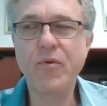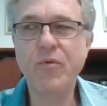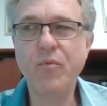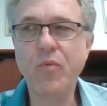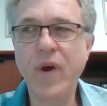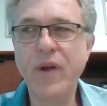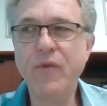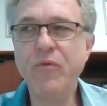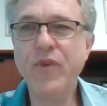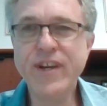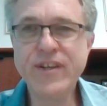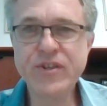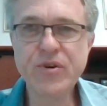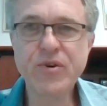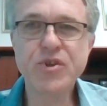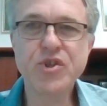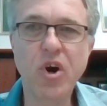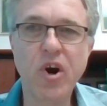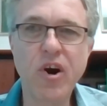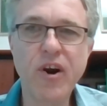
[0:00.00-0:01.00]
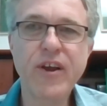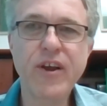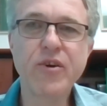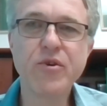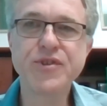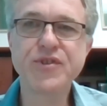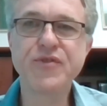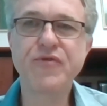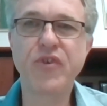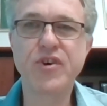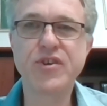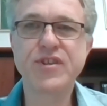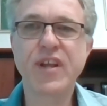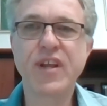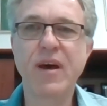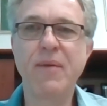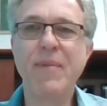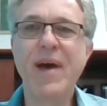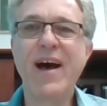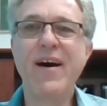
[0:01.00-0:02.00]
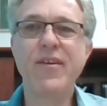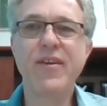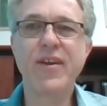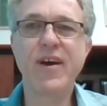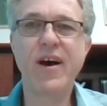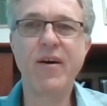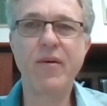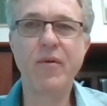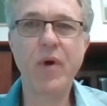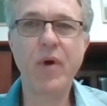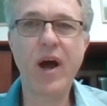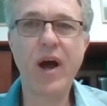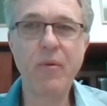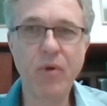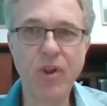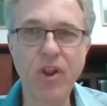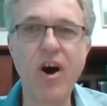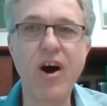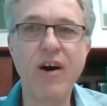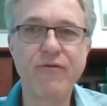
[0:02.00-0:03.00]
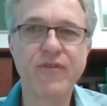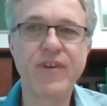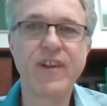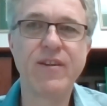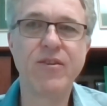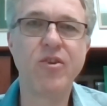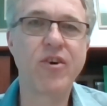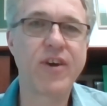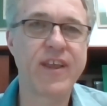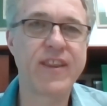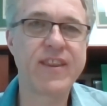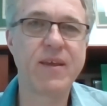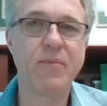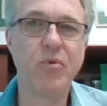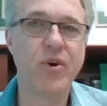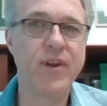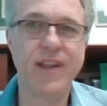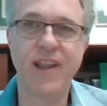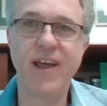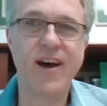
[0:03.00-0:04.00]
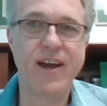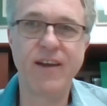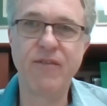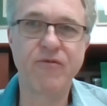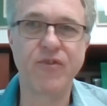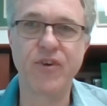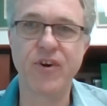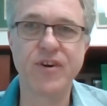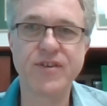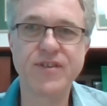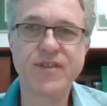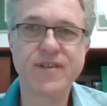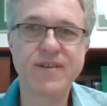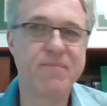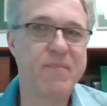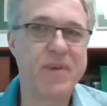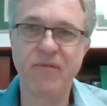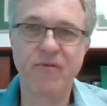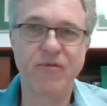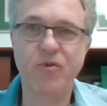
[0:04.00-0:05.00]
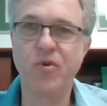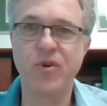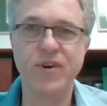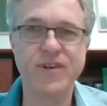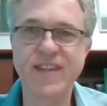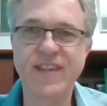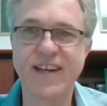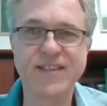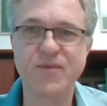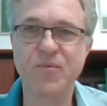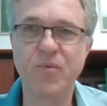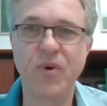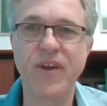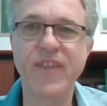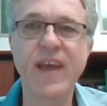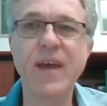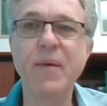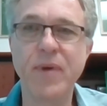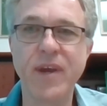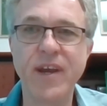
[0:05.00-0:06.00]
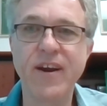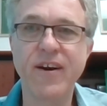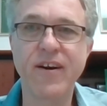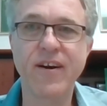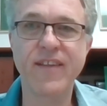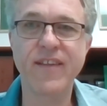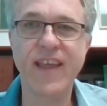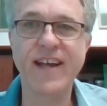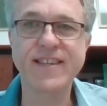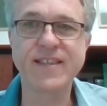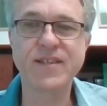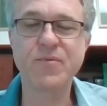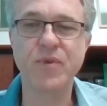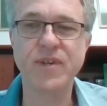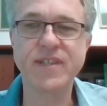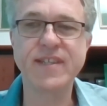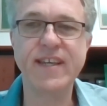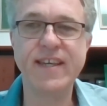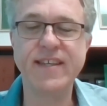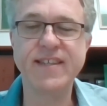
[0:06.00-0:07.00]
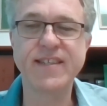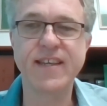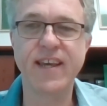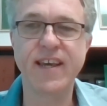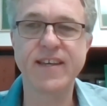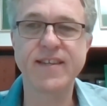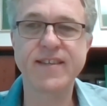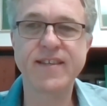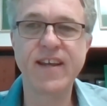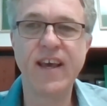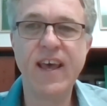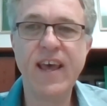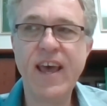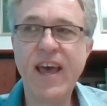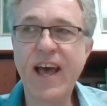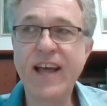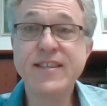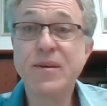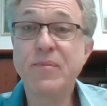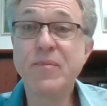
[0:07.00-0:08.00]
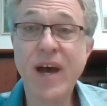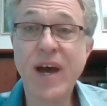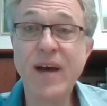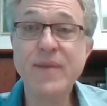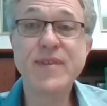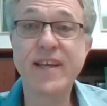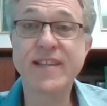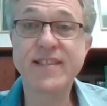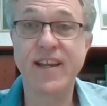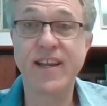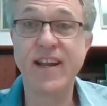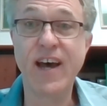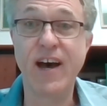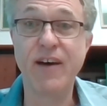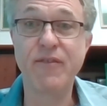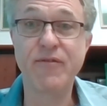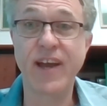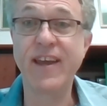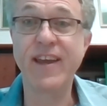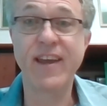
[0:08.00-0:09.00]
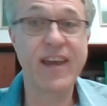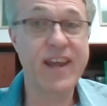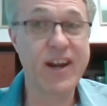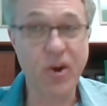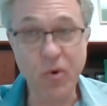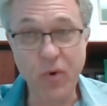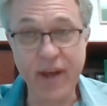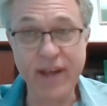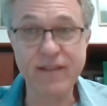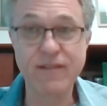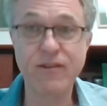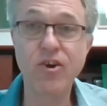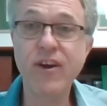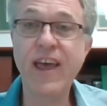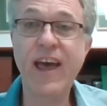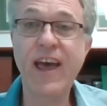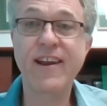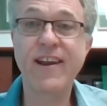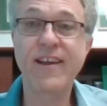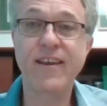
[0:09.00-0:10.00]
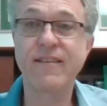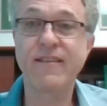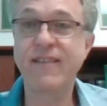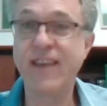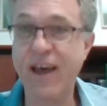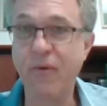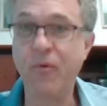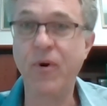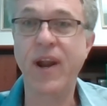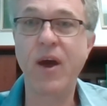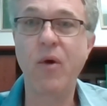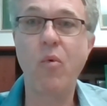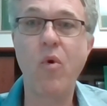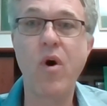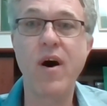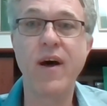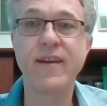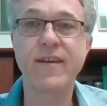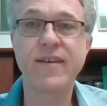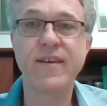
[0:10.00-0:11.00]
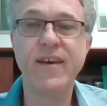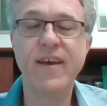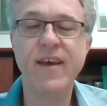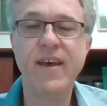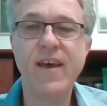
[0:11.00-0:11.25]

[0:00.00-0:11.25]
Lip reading: When research articles first come out, I will often look at them online first. I mean, of course, that's where they appear. That's what's easiest. And sometimes that's enough. I can get a quick look at it, get what I want.